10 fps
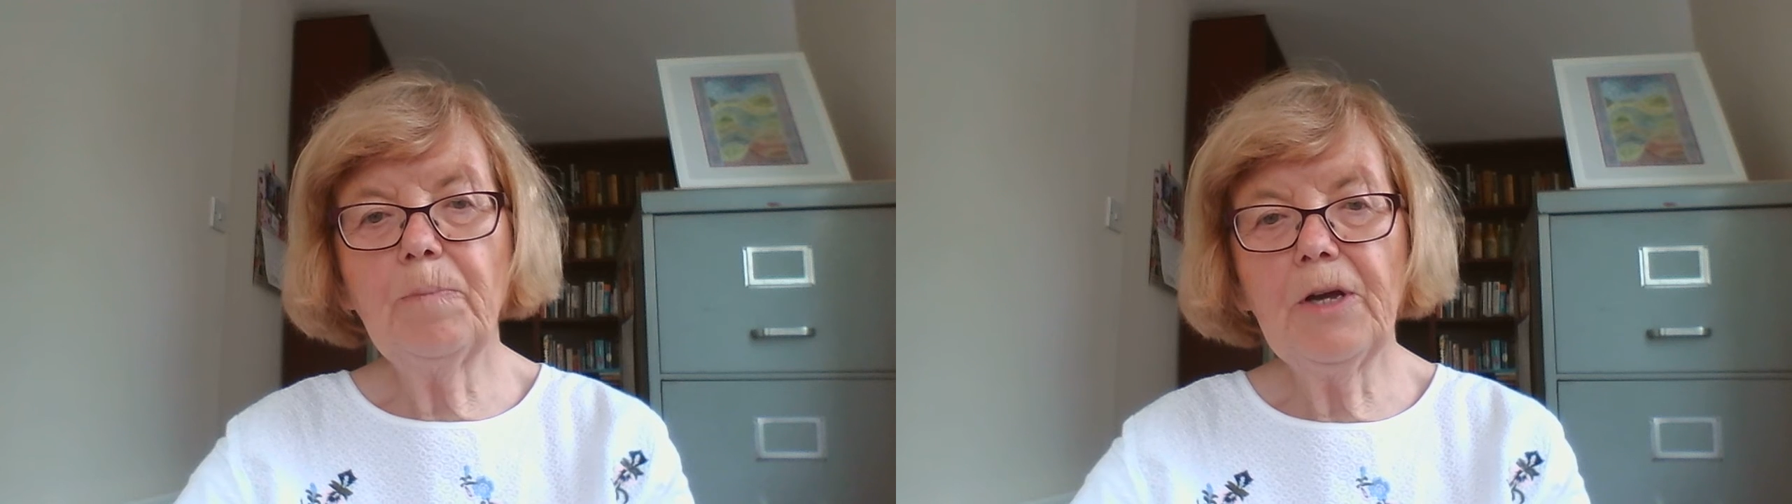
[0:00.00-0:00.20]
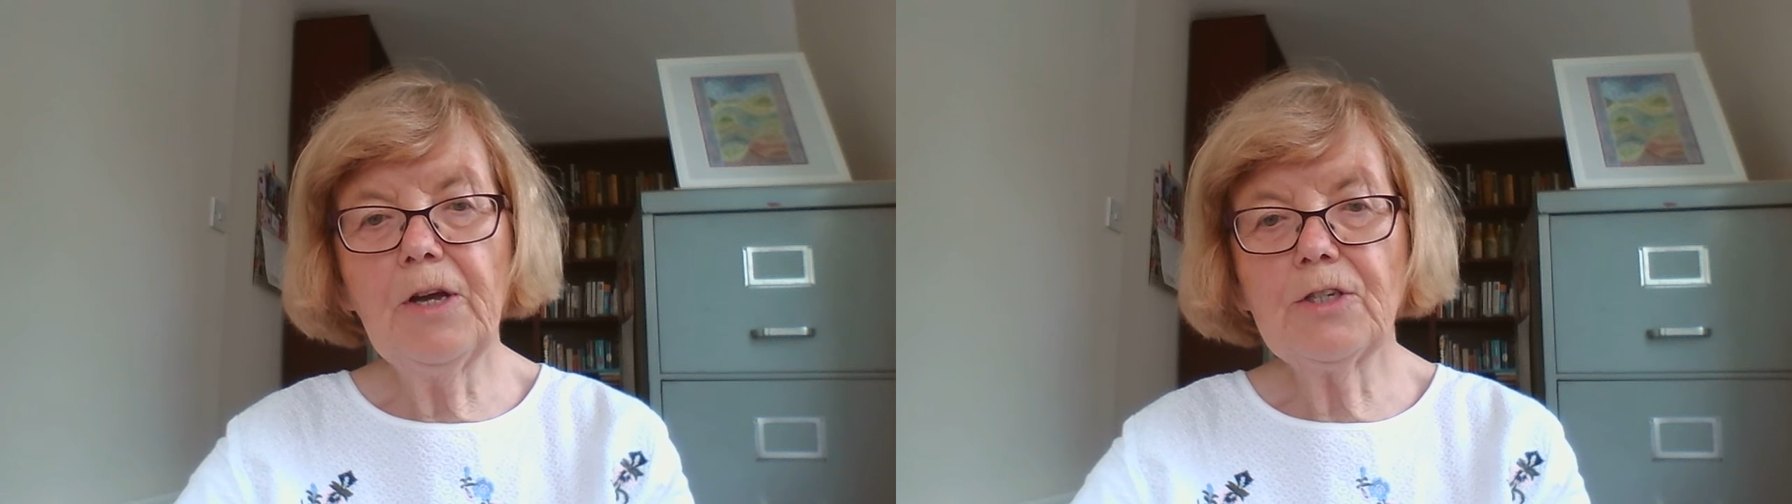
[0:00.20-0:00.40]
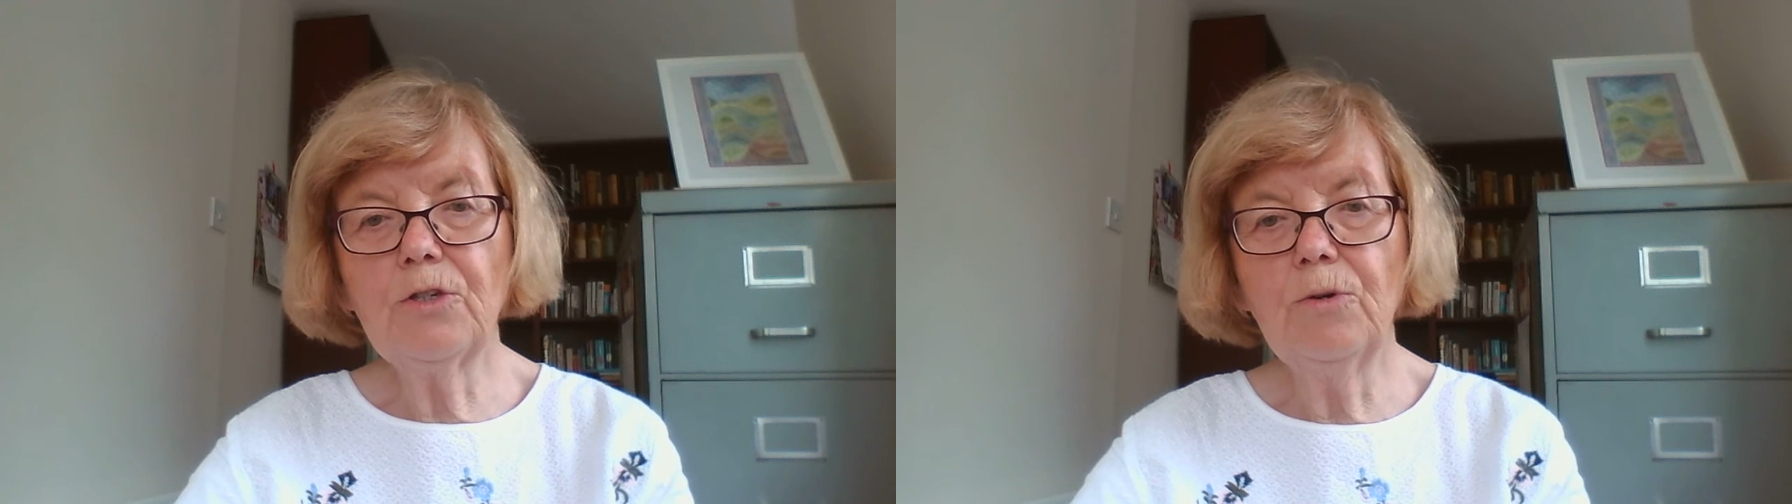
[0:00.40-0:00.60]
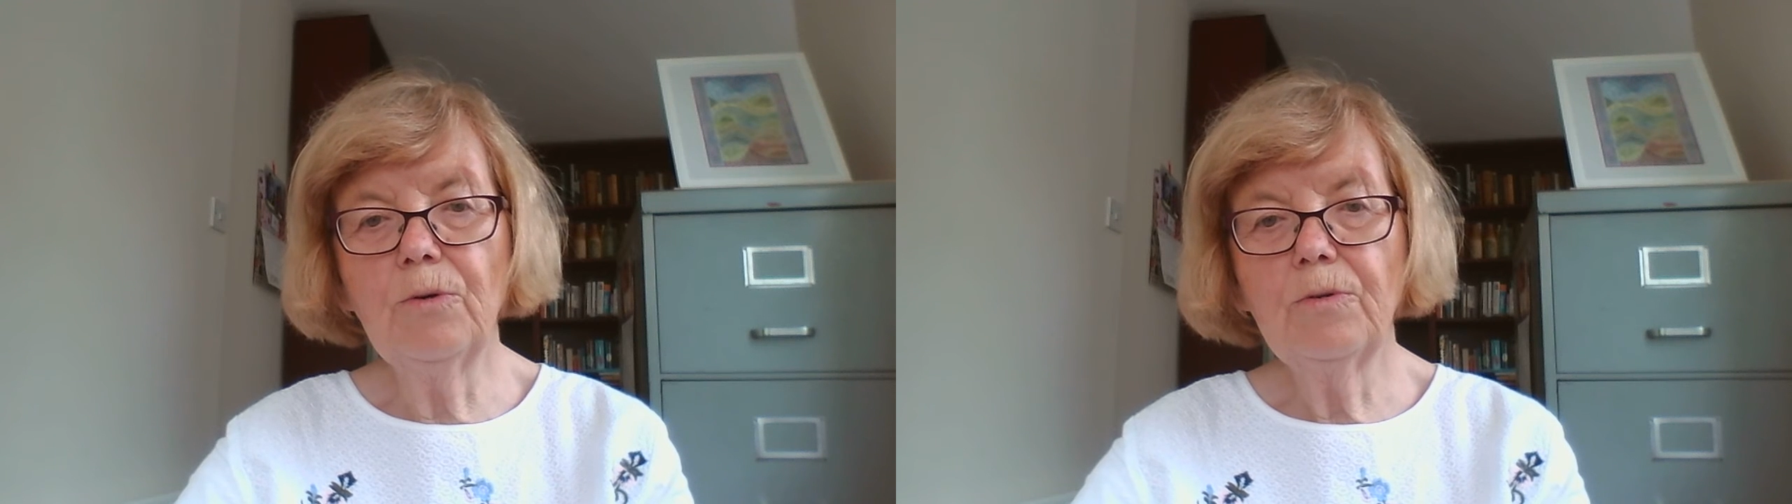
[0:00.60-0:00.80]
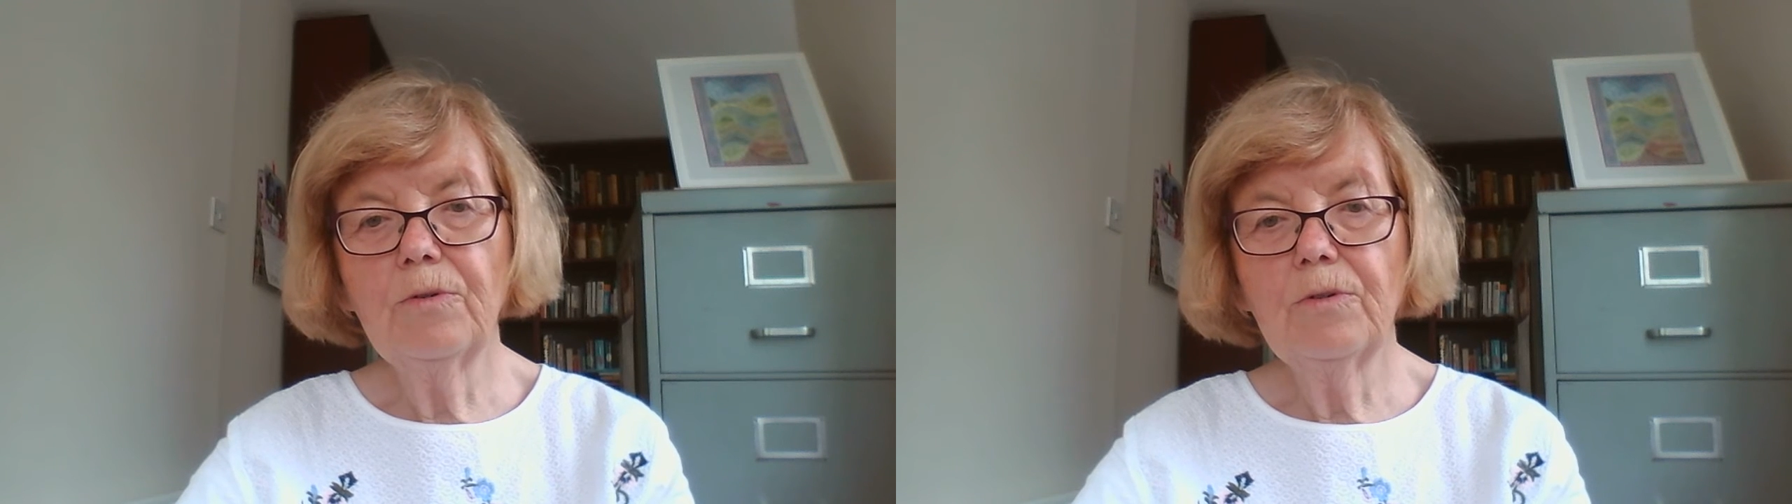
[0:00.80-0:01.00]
personal.